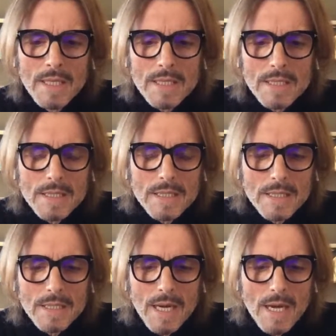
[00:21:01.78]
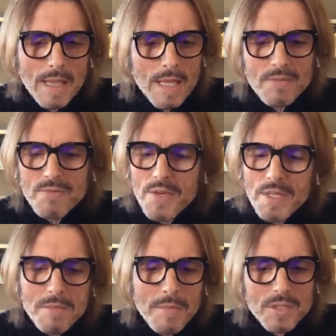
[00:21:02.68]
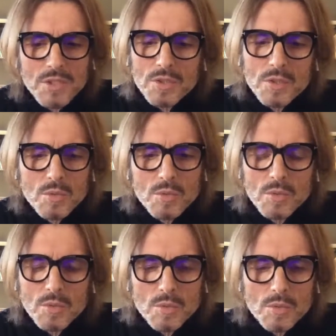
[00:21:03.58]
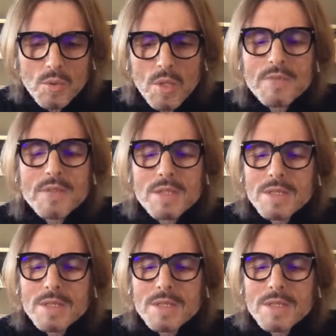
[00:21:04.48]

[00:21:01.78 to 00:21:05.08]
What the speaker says: I like very much to have this.